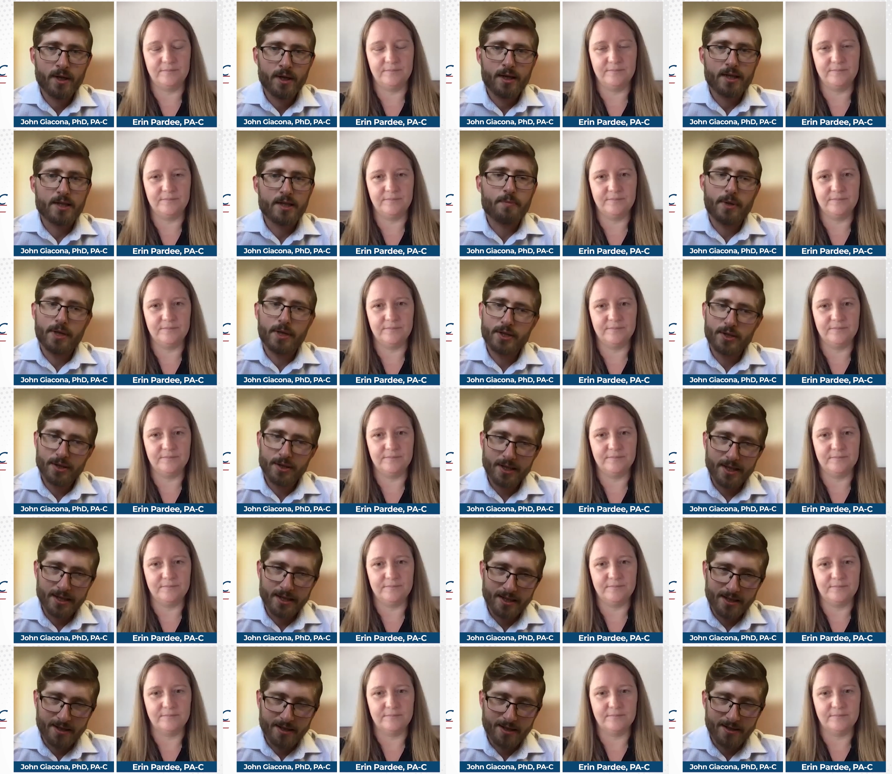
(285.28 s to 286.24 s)
Speaker 1: especially
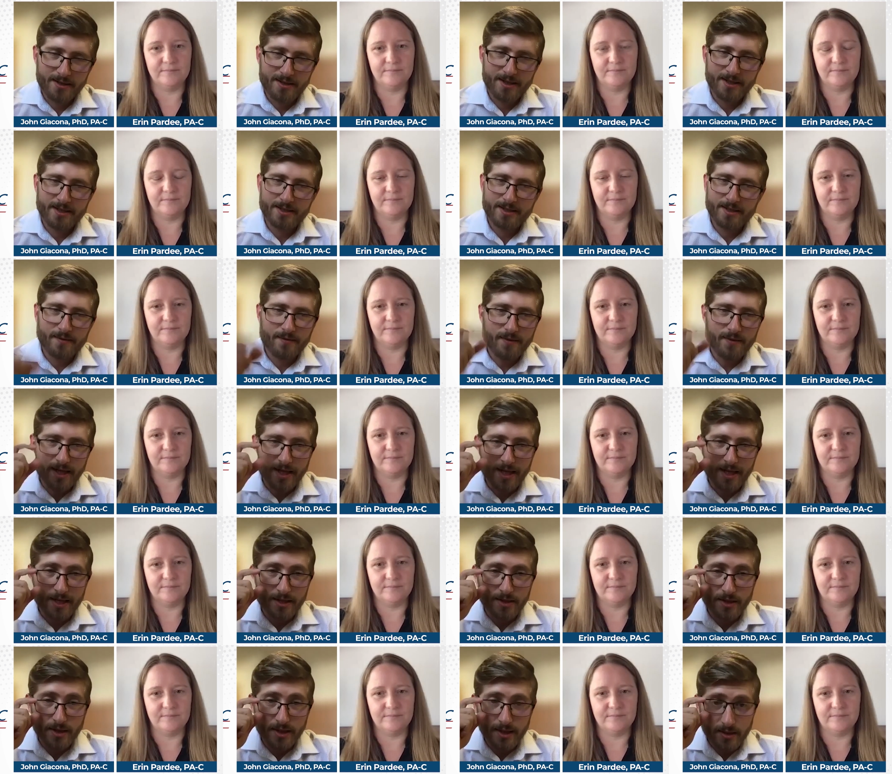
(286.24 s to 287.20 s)
in the context of the
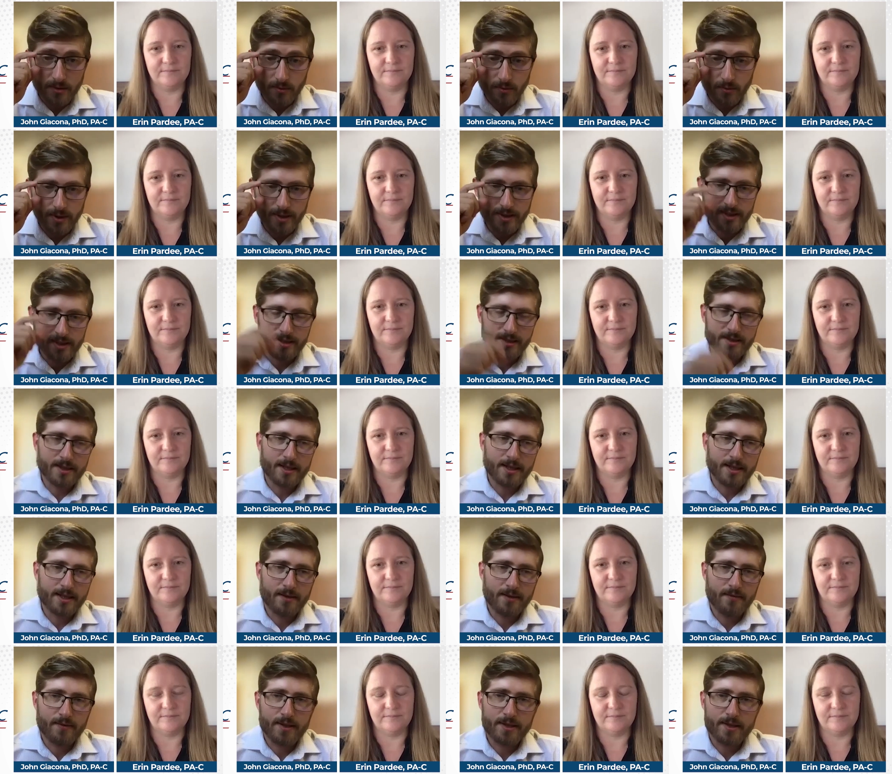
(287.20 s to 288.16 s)
AHA's recent
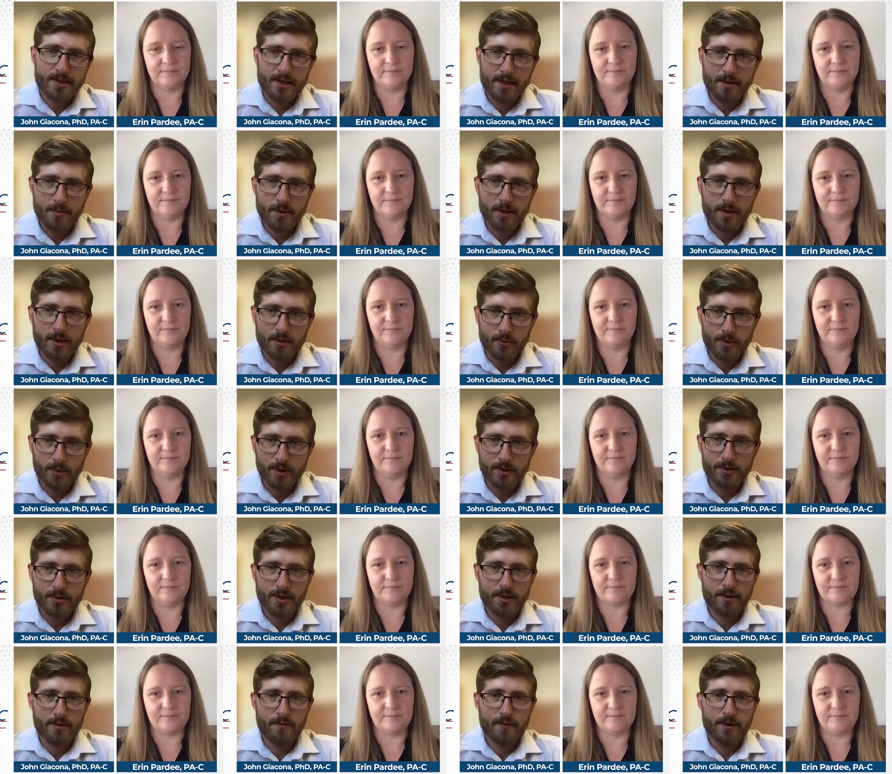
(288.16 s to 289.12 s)
scientific statement on renal
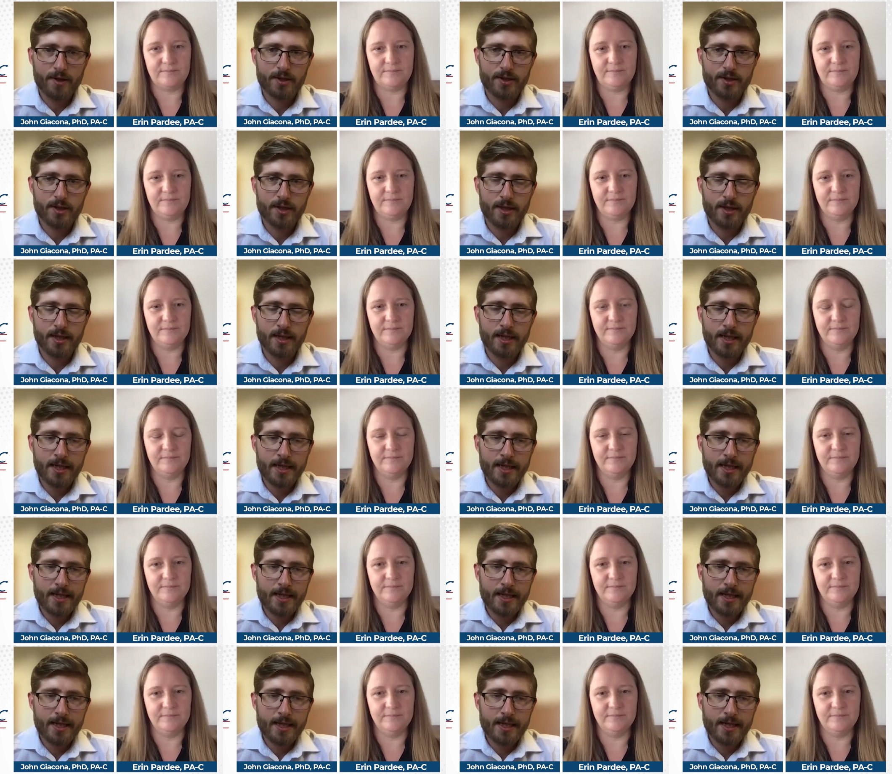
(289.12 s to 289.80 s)
denervation.